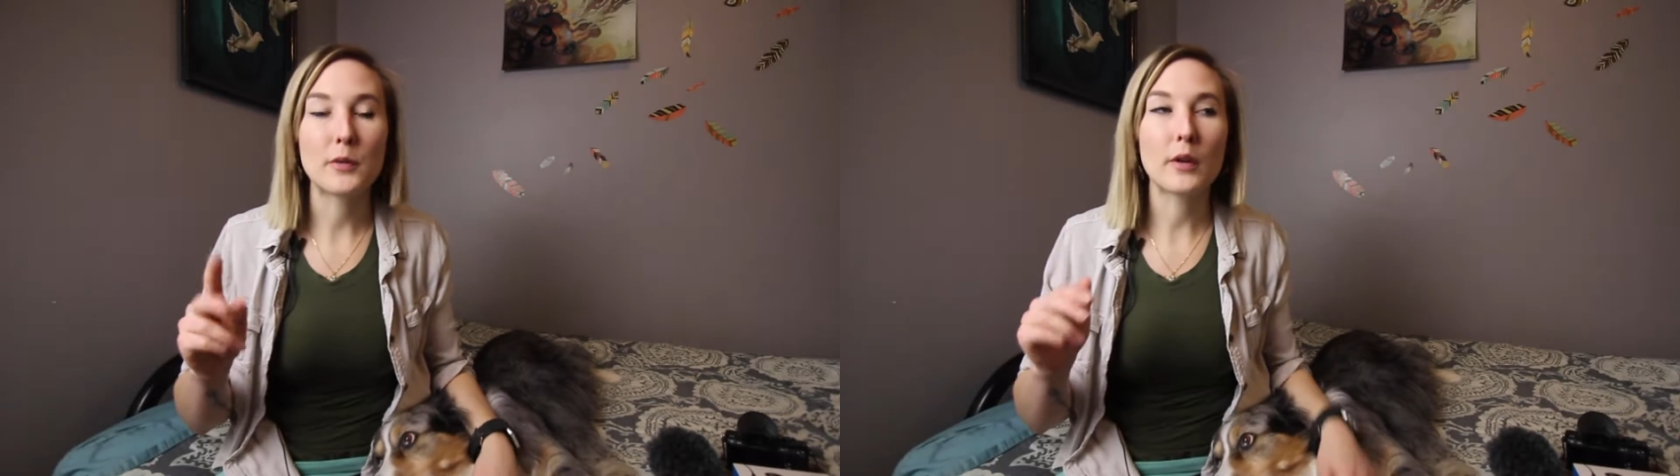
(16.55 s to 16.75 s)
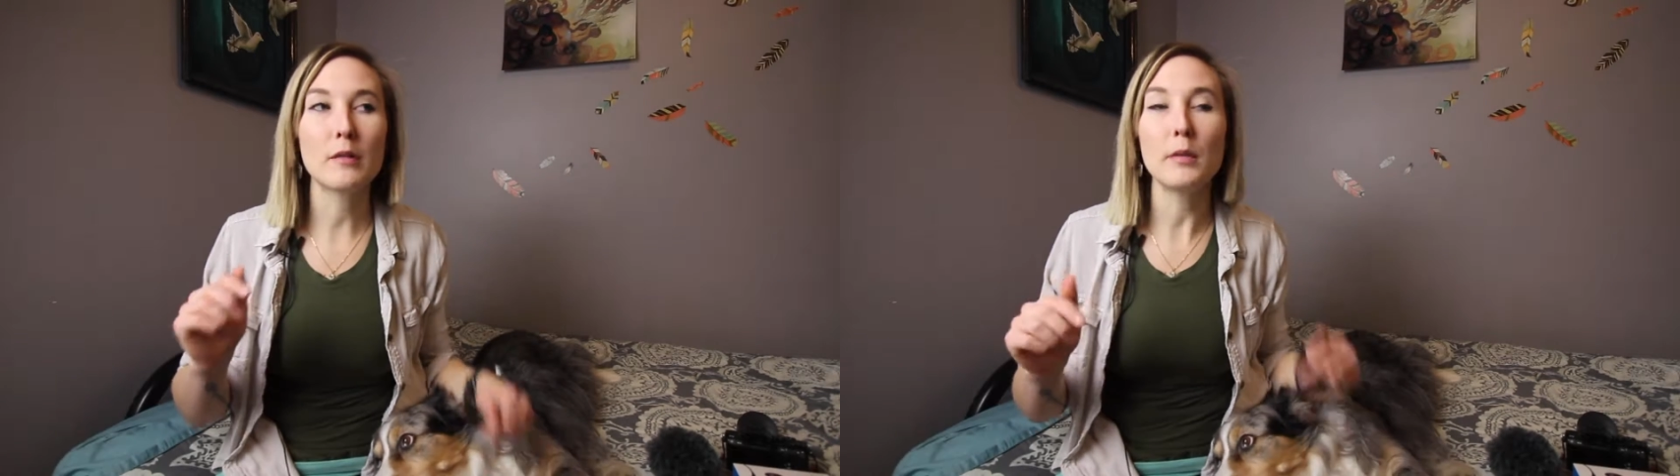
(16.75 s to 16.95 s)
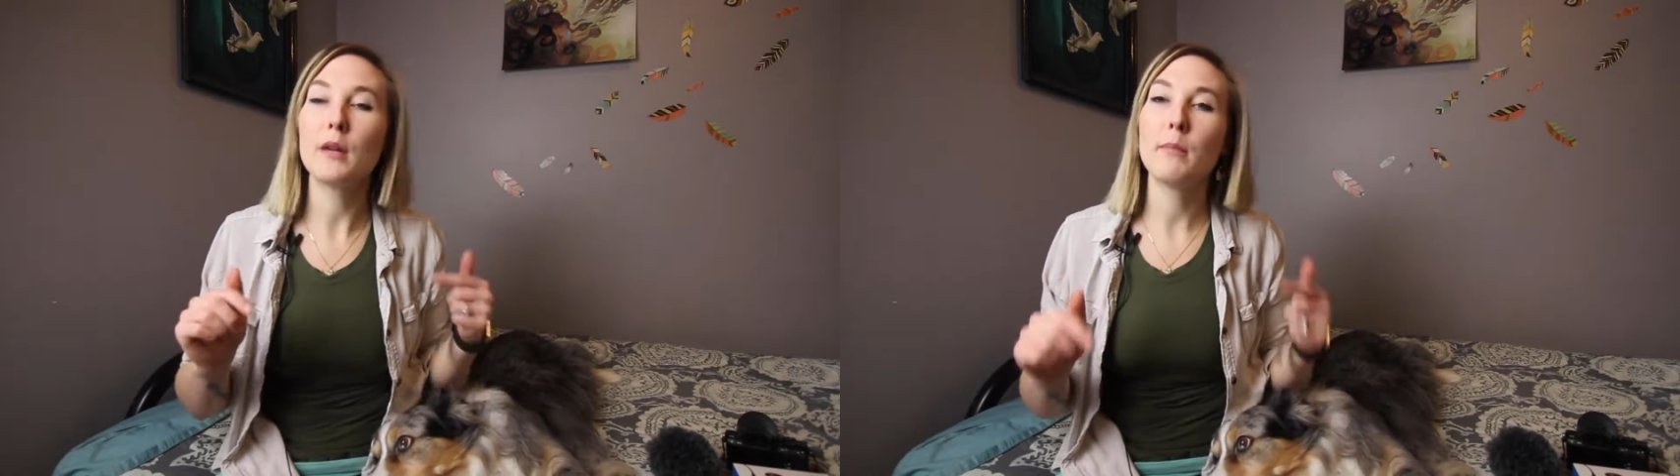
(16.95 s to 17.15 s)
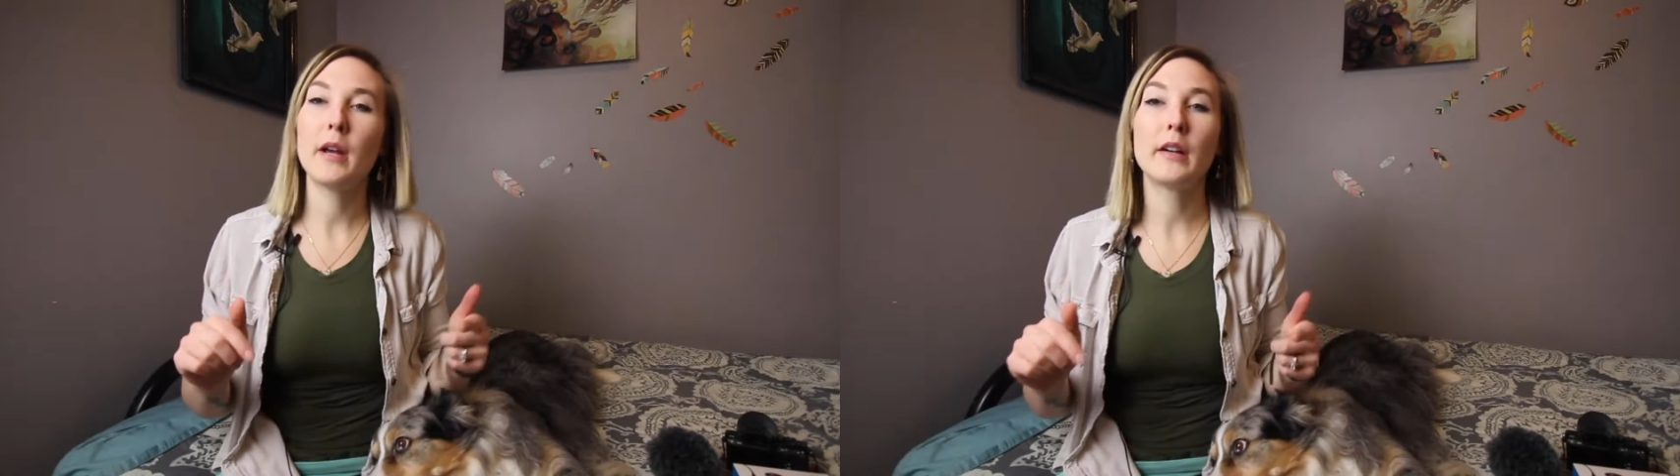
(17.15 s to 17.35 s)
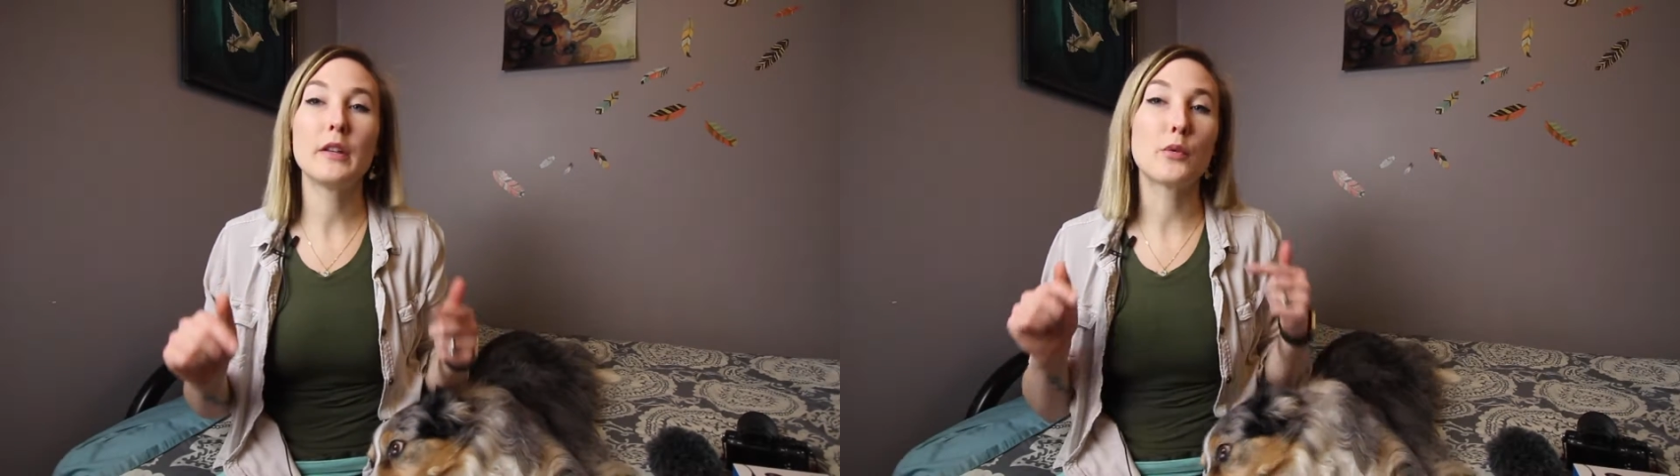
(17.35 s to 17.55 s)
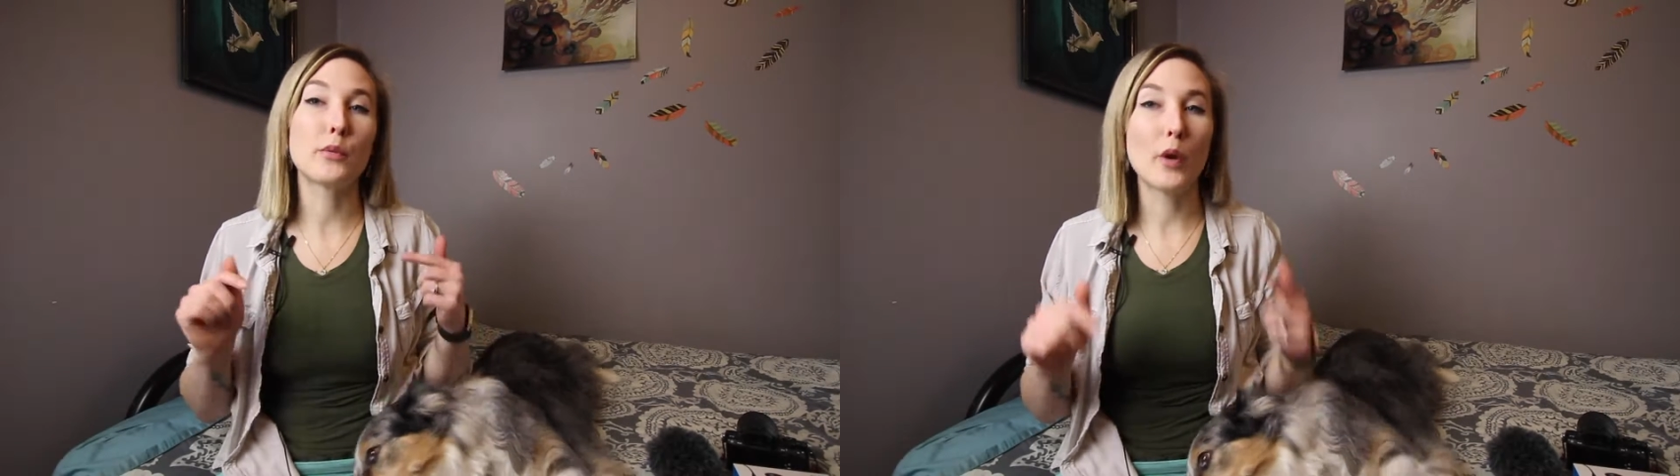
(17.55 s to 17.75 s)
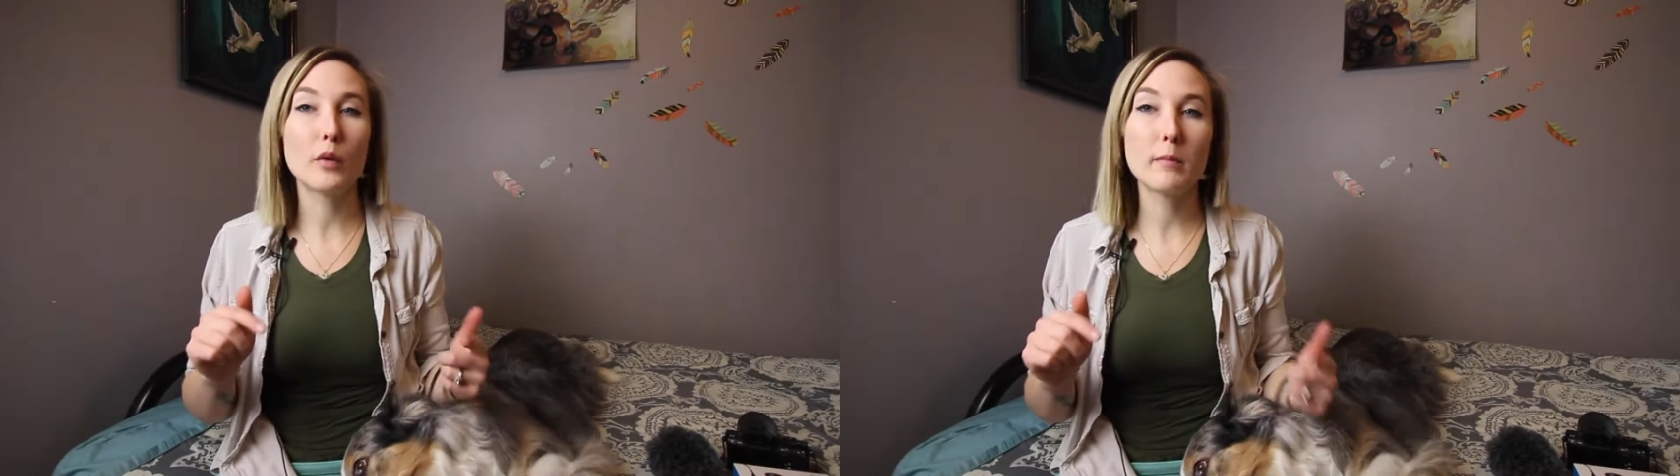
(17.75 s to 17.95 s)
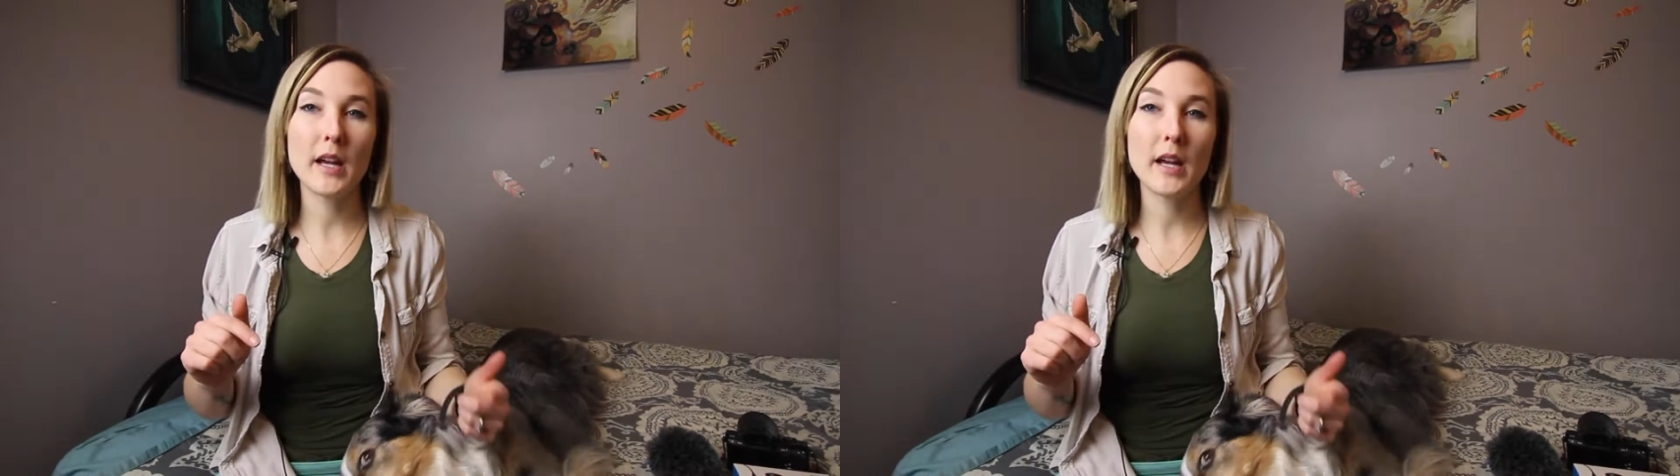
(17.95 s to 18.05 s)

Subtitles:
We're going to be comparing the Rode